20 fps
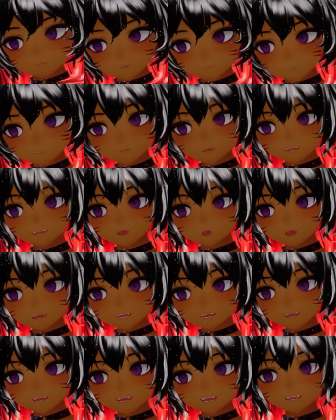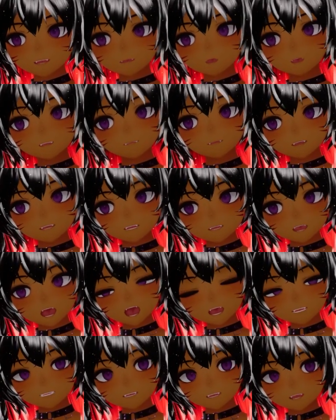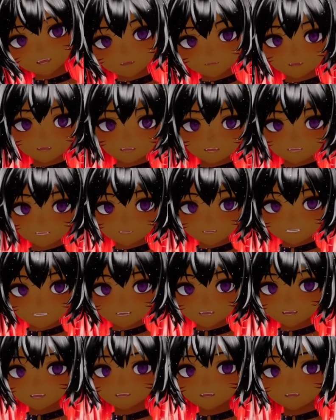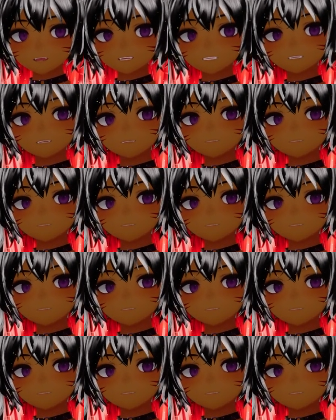big rain threat, which means flash flood potentials, tornadoes